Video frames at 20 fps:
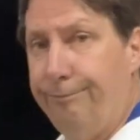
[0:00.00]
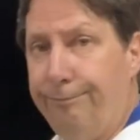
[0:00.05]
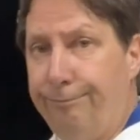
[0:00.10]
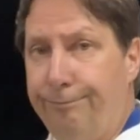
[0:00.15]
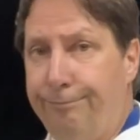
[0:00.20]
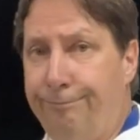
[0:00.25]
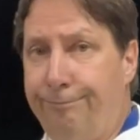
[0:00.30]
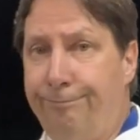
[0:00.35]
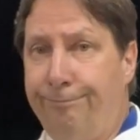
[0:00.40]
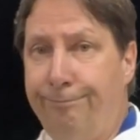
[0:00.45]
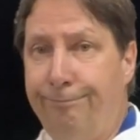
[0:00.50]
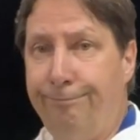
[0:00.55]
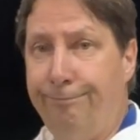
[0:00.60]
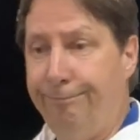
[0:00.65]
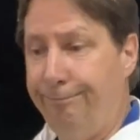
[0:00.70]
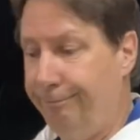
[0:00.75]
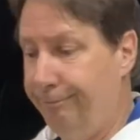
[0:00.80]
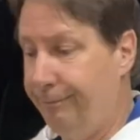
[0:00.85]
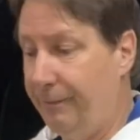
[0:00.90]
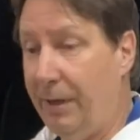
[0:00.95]
That
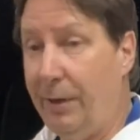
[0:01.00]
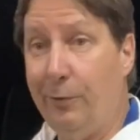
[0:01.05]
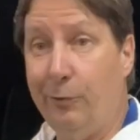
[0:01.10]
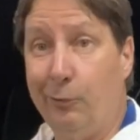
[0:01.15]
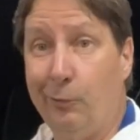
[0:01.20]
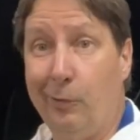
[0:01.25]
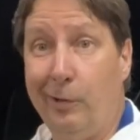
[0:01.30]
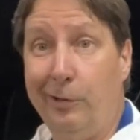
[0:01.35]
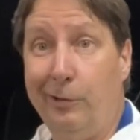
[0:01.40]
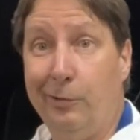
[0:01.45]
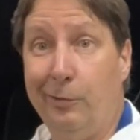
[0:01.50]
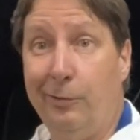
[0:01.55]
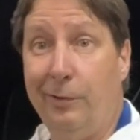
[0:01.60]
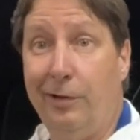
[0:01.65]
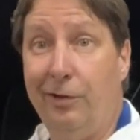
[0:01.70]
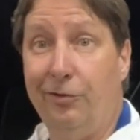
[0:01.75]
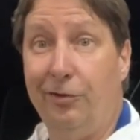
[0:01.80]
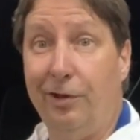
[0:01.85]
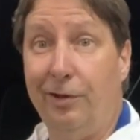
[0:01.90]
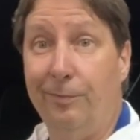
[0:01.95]
was way too
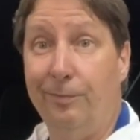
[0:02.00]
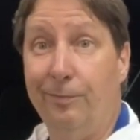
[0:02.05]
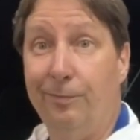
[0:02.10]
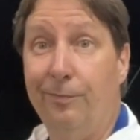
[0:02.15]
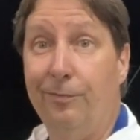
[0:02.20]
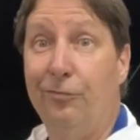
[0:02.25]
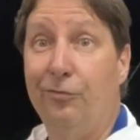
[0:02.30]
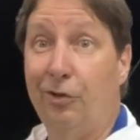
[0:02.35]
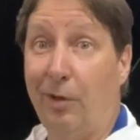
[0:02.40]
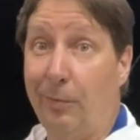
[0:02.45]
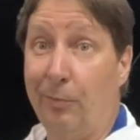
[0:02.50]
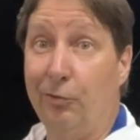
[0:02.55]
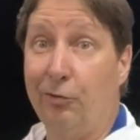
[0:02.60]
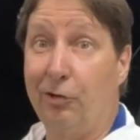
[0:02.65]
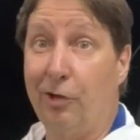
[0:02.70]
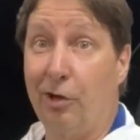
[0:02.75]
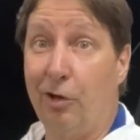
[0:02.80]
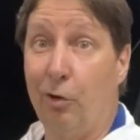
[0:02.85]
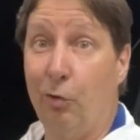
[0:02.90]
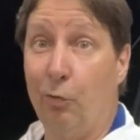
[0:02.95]
easy. Something's
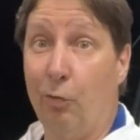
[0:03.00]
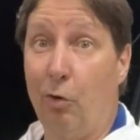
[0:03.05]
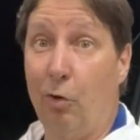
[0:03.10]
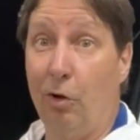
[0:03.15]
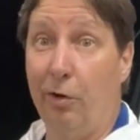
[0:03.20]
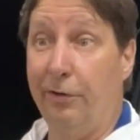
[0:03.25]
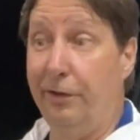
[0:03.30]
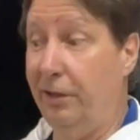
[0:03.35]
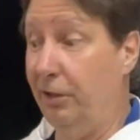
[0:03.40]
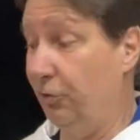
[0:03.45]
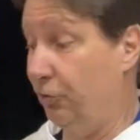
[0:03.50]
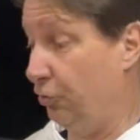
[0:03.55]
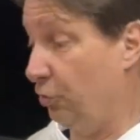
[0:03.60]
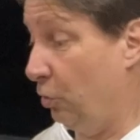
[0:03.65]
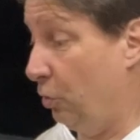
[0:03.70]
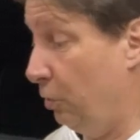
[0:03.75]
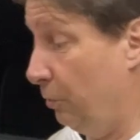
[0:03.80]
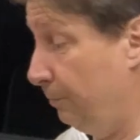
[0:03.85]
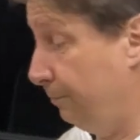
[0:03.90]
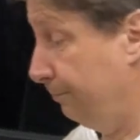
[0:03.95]
gonna go wrong on the
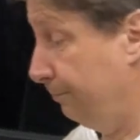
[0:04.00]
install.